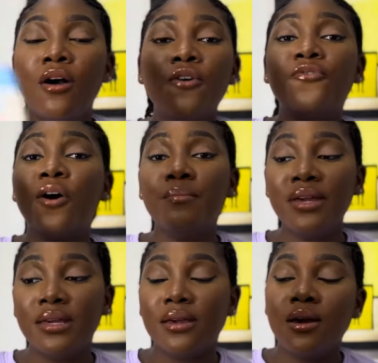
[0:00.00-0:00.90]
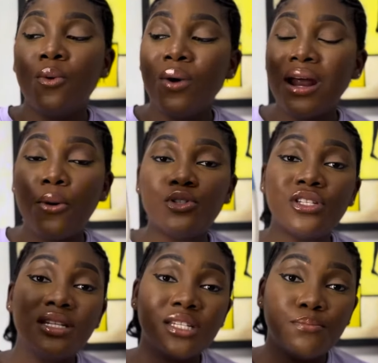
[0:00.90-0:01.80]
For me, when I was using
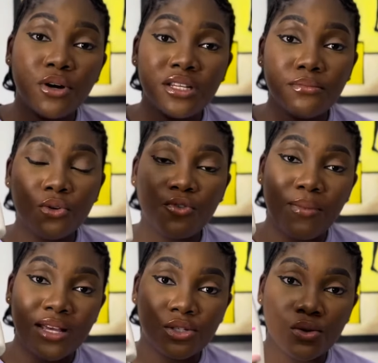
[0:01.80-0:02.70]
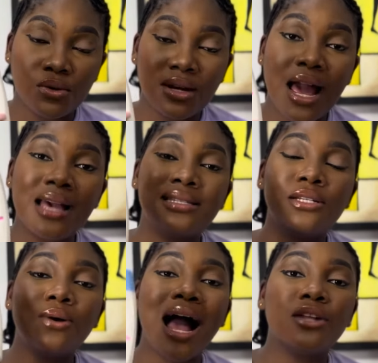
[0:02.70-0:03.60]
this body milk for my son, I still
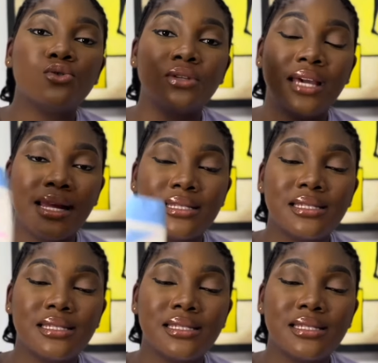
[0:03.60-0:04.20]
had to get